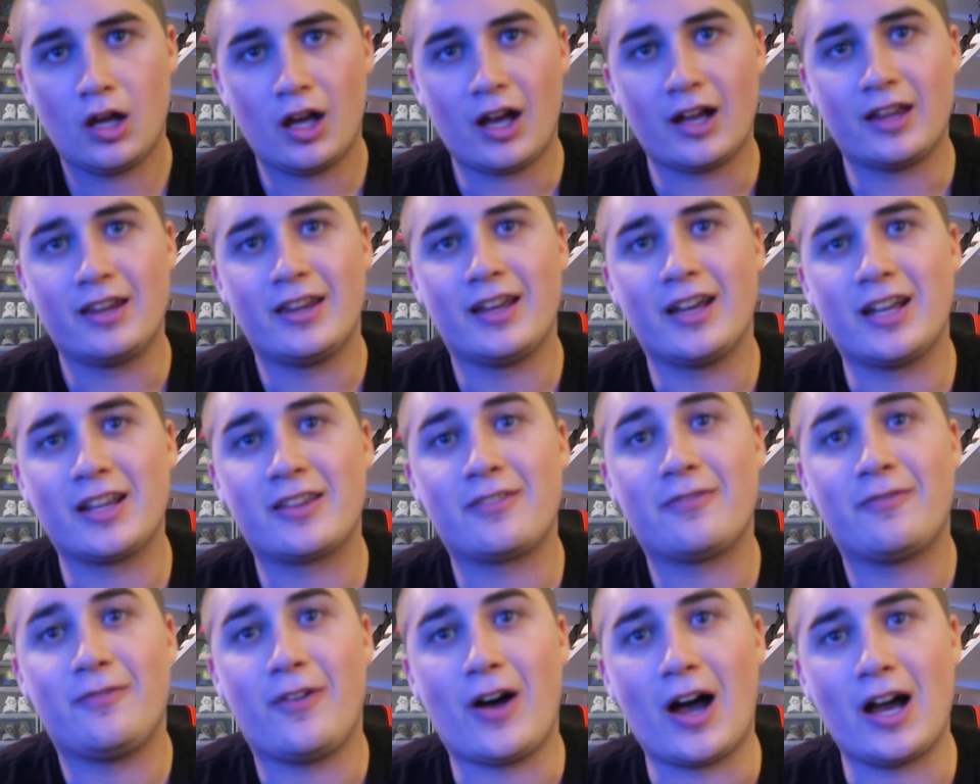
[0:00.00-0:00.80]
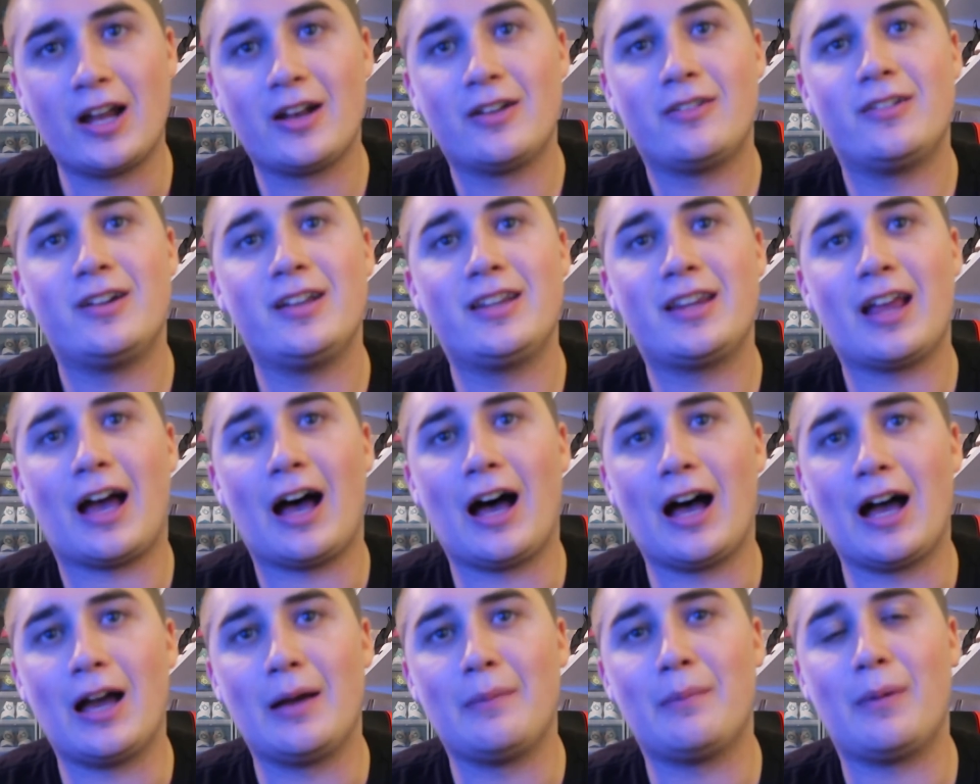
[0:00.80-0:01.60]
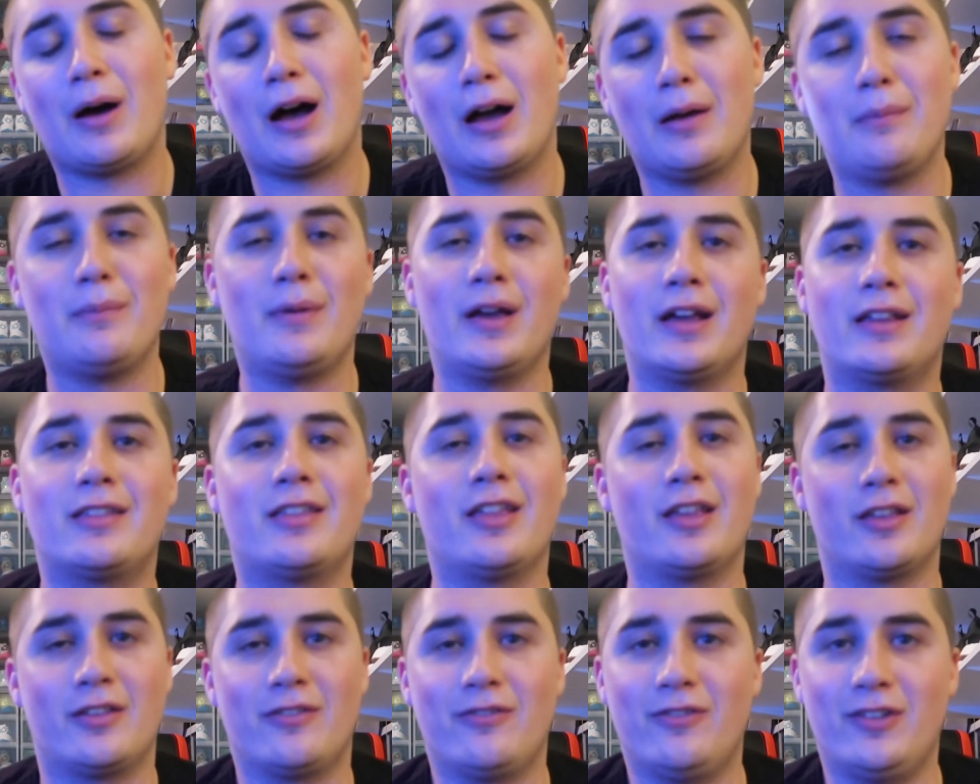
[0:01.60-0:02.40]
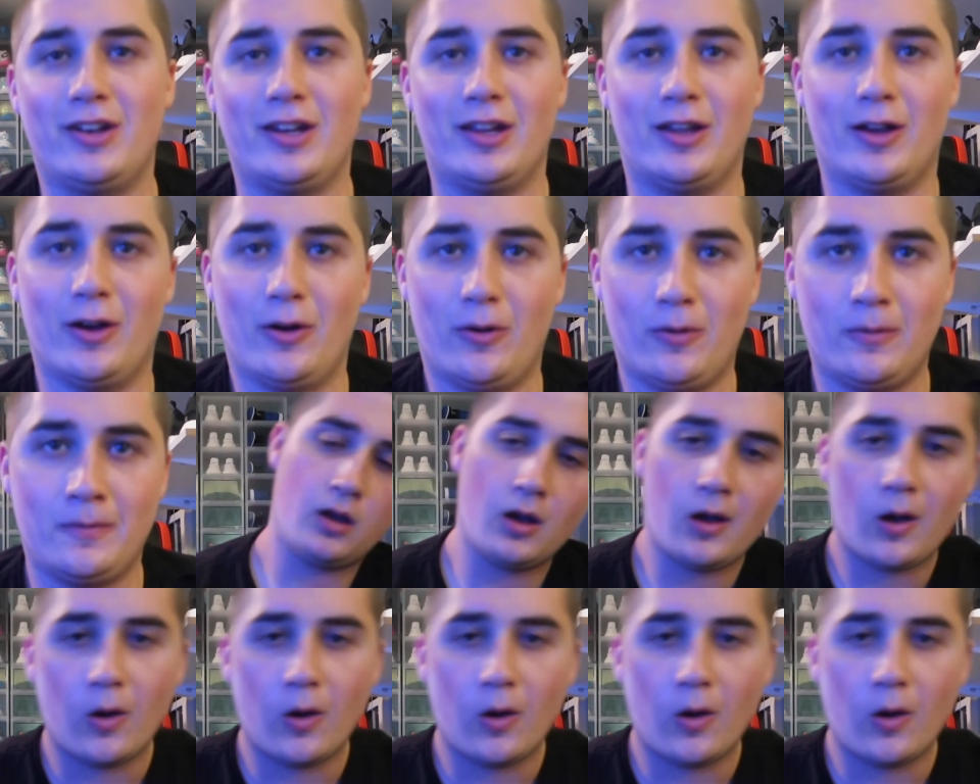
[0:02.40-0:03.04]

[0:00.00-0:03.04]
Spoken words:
I think it's finally time I make this video.